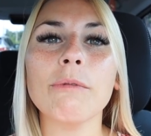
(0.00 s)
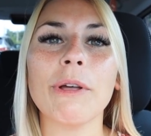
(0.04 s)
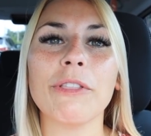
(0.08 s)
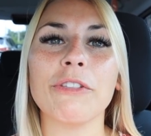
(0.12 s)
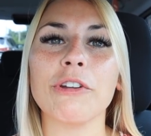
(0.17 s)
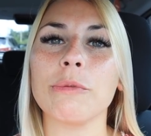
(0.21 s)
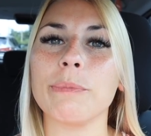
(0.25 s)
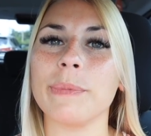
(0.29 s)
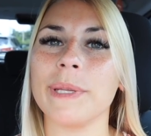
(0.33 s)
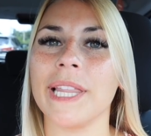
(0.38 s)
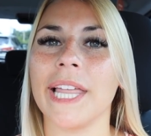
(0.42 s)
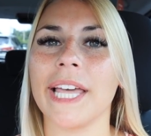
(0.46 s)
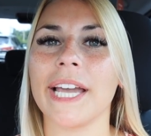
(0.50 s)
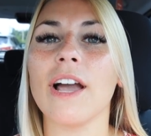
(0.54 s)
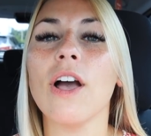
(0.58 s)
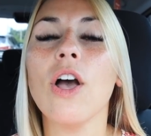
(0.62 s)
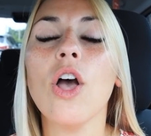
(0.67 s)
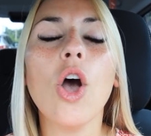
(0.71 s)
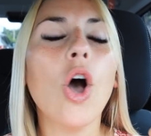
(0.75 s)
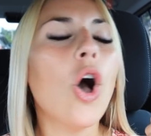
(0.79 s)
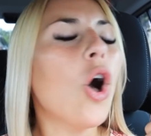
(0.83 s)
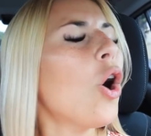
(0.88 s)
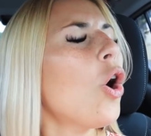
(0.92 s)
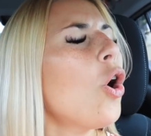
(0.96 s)
whether it be like
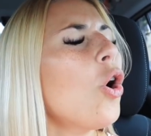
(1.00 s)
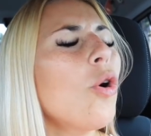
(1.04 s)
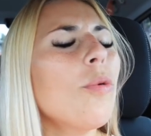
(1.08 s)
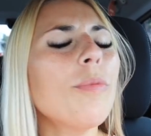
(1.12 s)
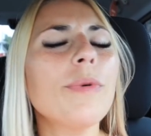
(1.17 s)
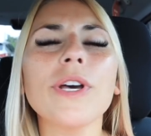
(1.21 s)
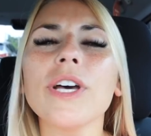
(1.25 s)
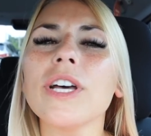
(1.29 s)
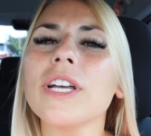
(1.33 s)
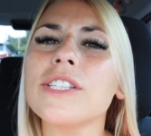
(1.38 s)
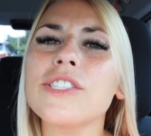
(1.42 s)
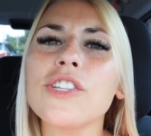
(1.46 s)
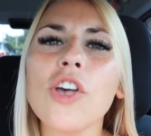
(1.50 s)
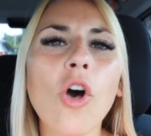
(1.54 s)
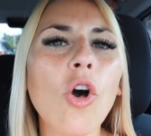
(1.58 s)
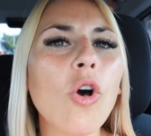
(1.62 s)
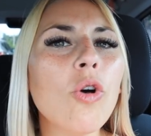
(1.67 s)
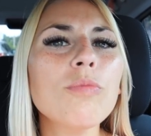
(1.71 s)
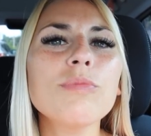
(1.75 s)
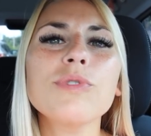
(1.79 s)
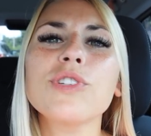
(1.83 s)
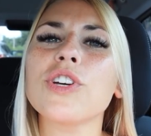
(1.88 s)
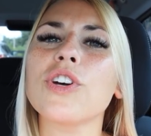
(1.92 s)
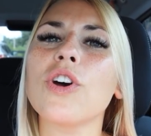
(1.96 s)
home goods,
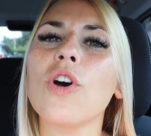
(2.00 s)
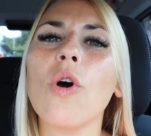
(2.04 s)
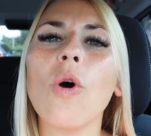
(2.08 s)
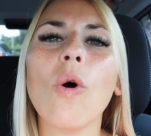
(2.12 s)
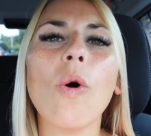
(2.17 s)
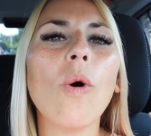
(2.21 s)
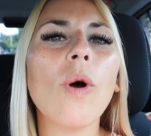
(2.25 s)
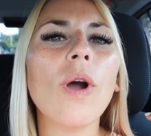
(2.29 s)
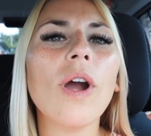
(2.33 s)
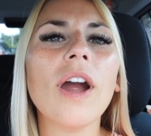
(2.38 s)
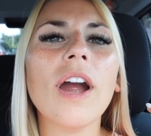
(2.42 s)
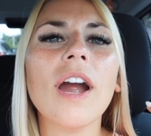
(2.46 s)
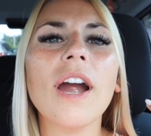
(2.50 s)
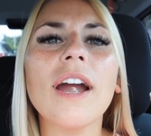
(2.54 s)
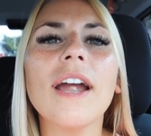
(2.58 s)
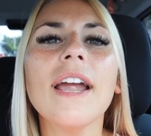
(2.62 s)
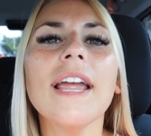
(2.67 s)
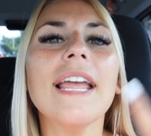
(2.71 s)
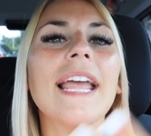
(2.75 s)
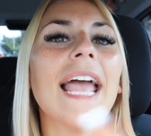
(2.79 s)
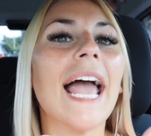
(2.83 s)
home decor,